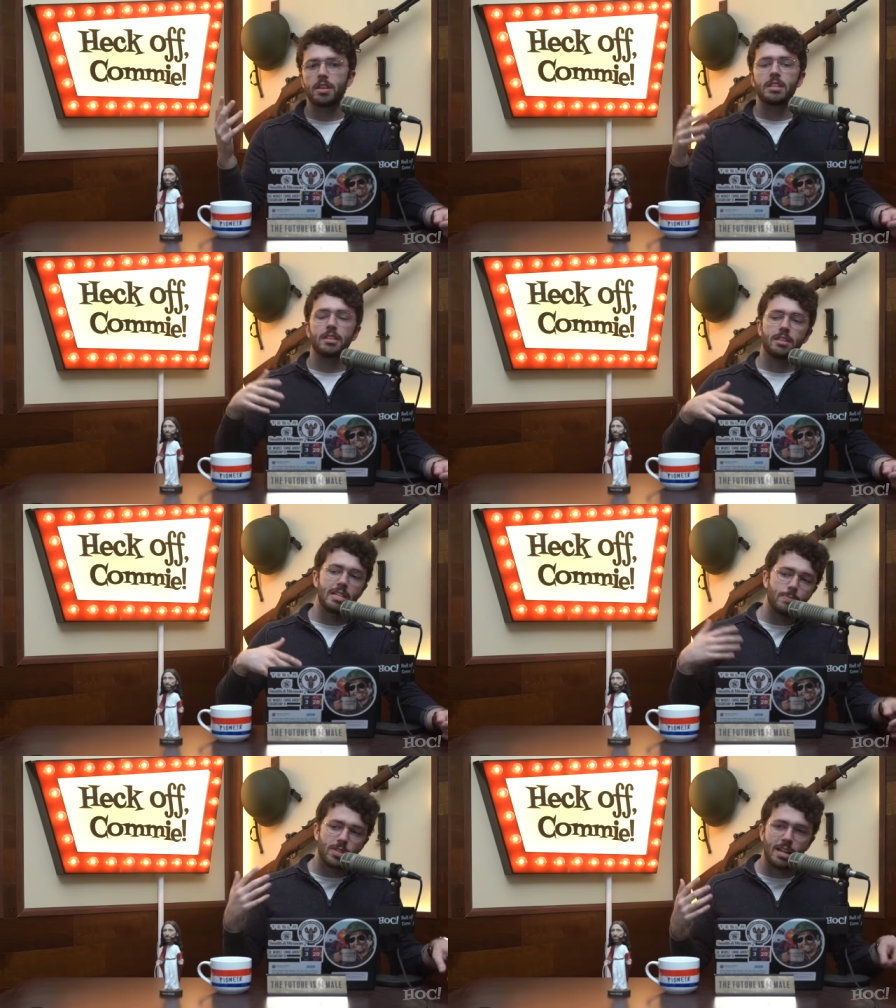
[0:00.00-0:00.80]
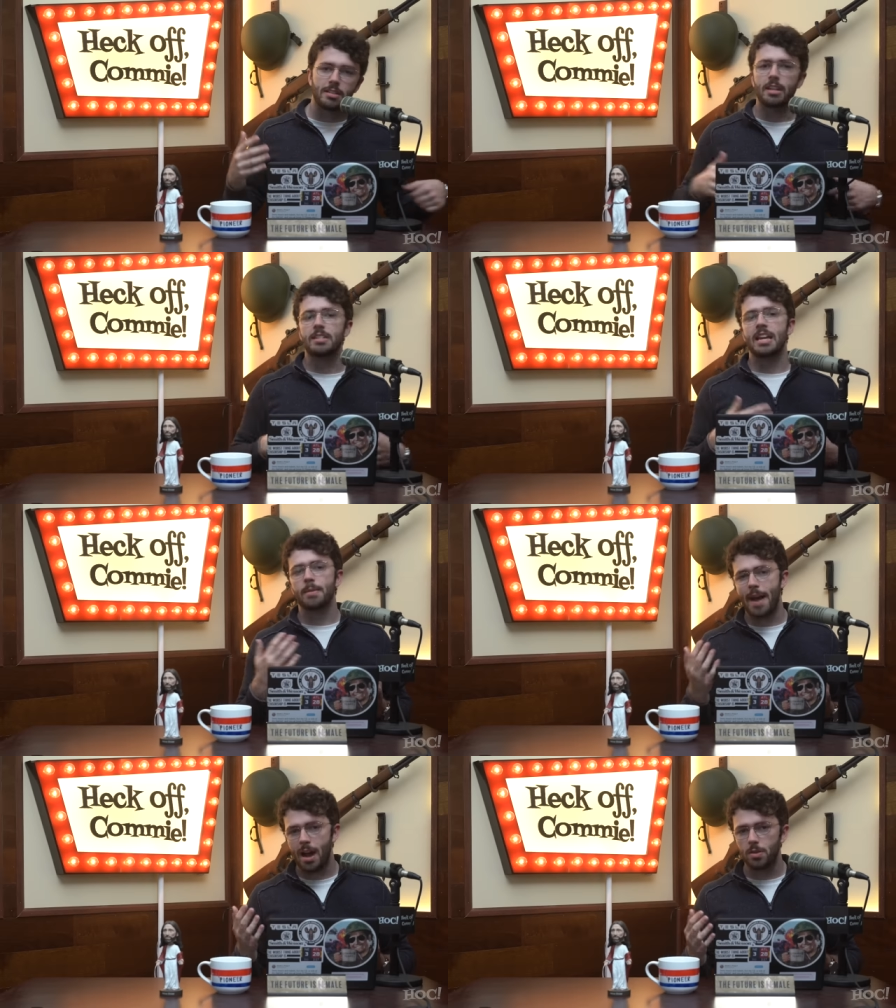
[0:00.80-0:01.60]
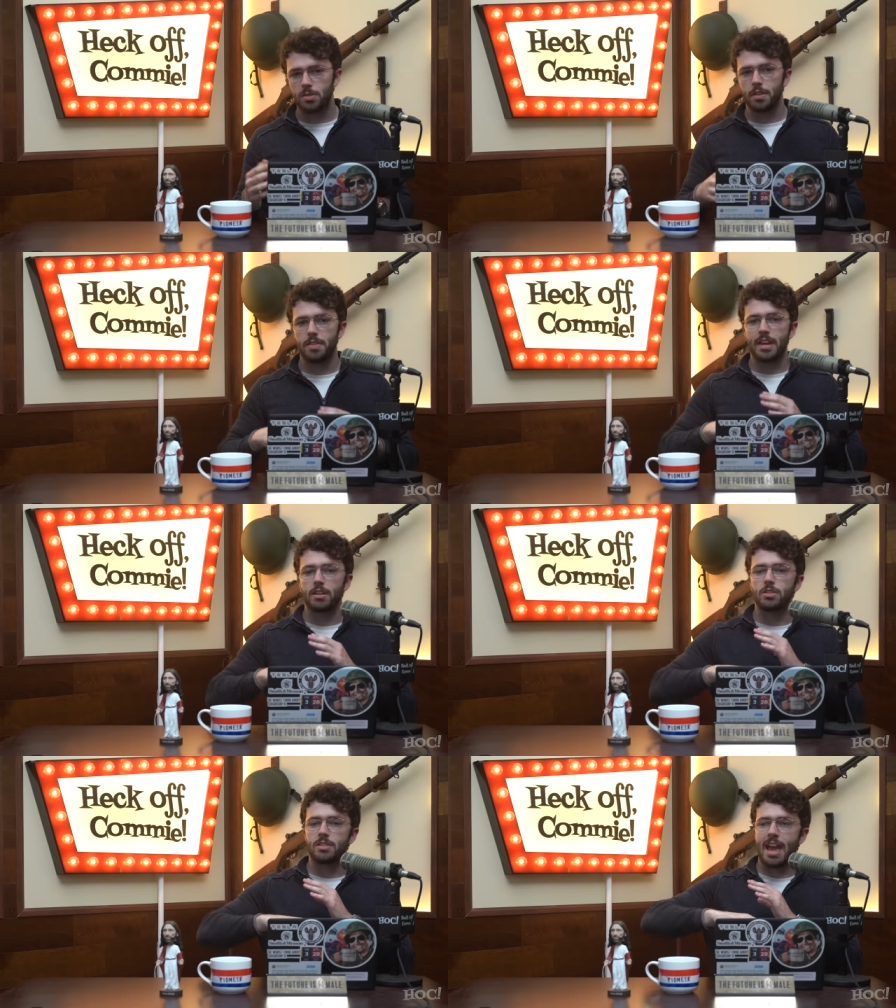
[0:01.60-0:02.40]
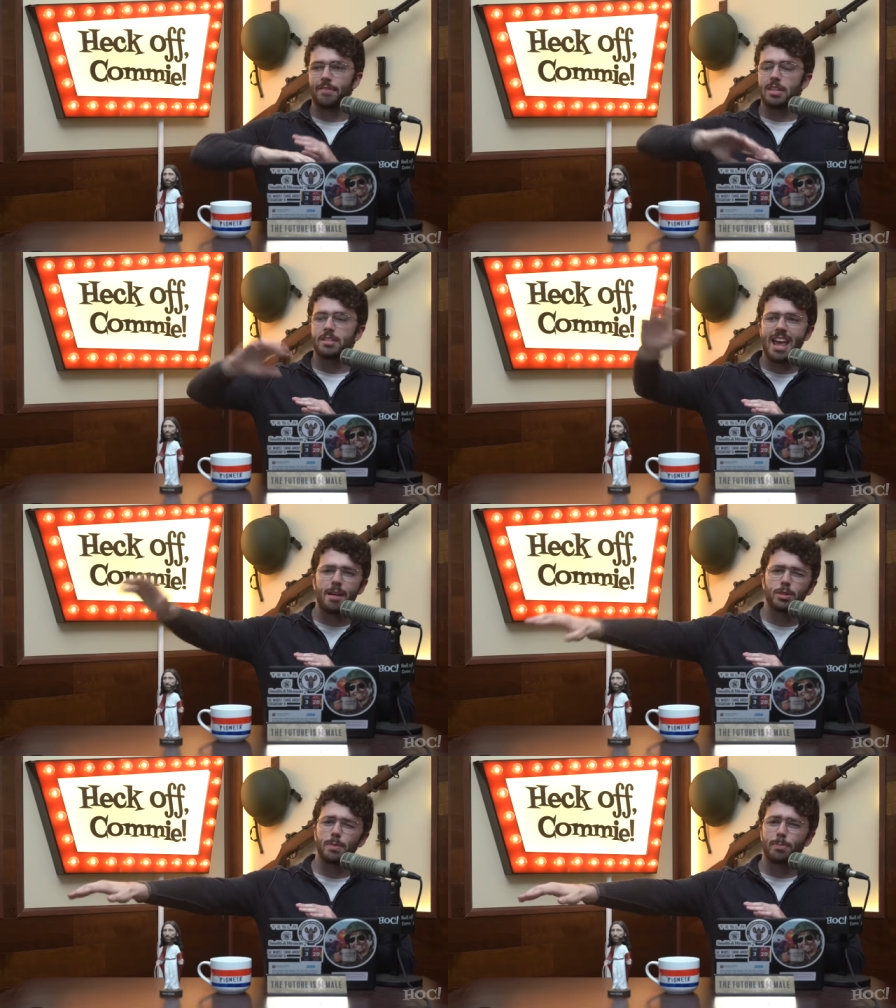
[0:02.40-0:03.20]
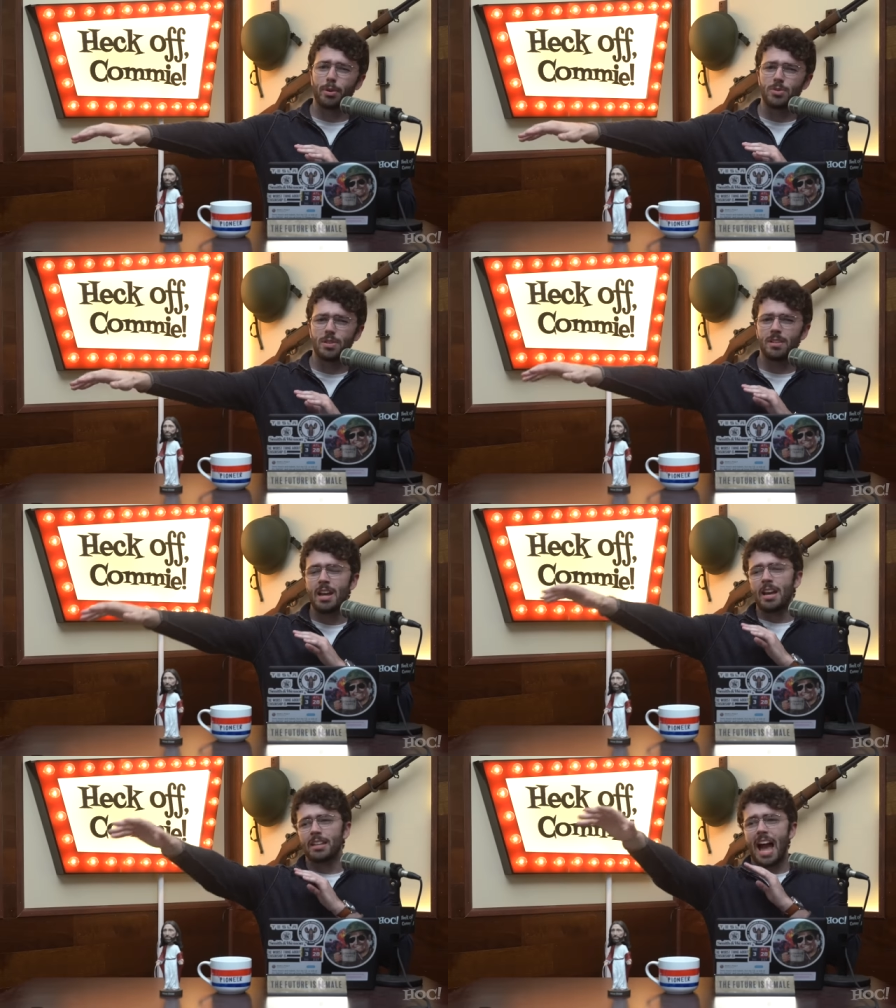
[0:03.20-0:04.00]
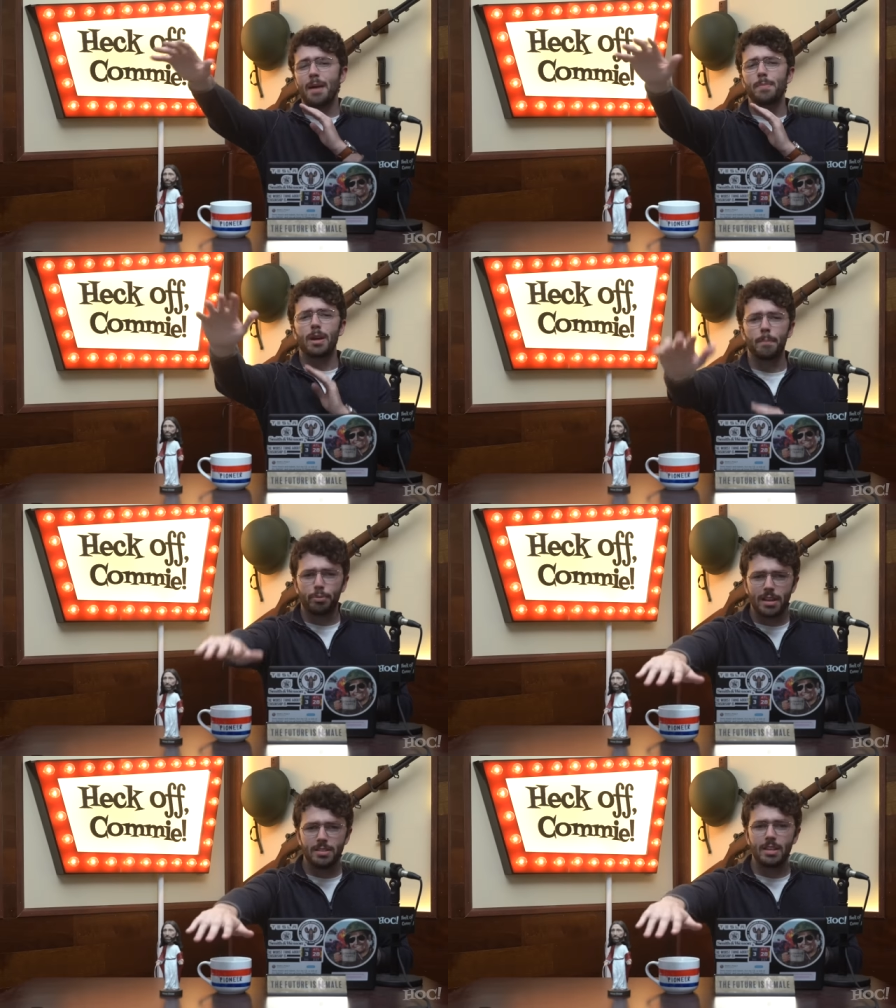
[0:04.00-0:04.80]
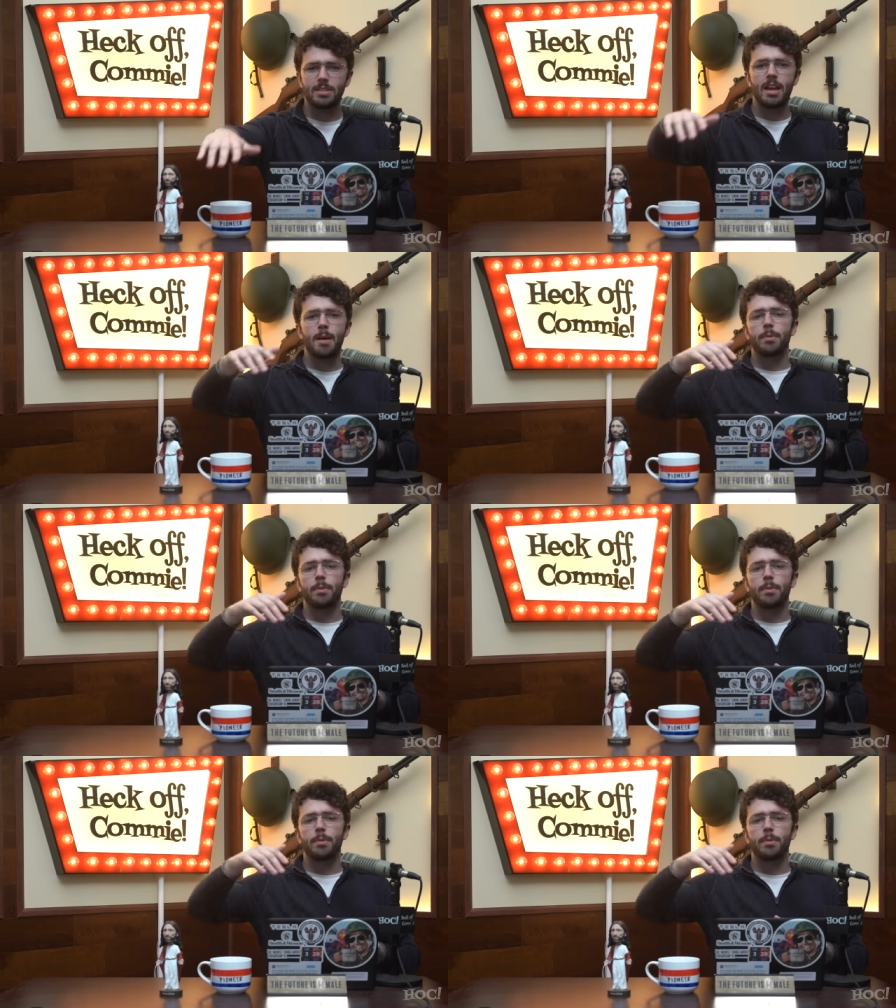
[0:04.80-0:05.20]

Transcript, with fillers: then the deep state's going to take him out so that they could just have the establishment person guy become president.